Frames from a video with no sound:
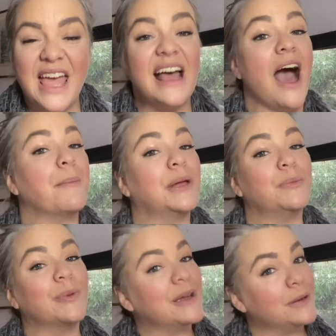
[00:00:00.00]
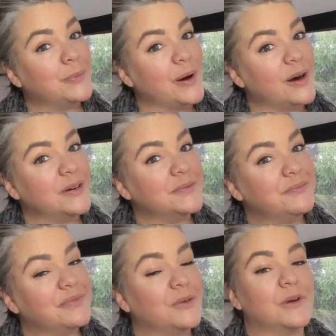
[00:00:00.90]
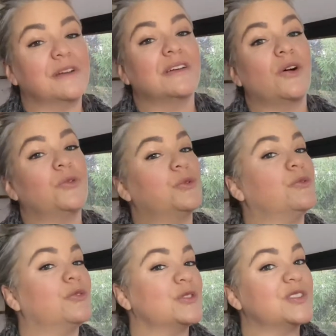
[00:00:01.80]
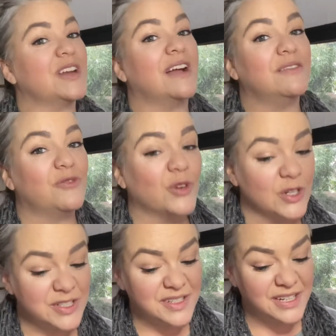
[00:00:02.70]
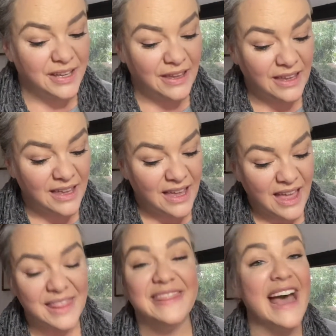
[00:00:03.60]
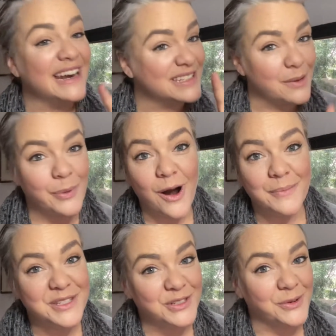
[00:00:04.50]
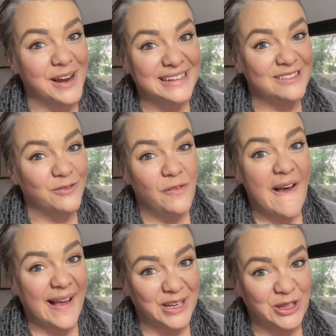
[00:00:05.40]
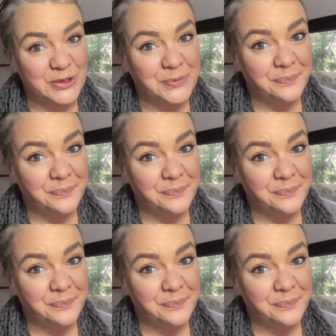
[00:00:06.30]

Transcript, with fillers: I'm going to break it apart. We're going to go through verse 9 first. That is a promise directed at you.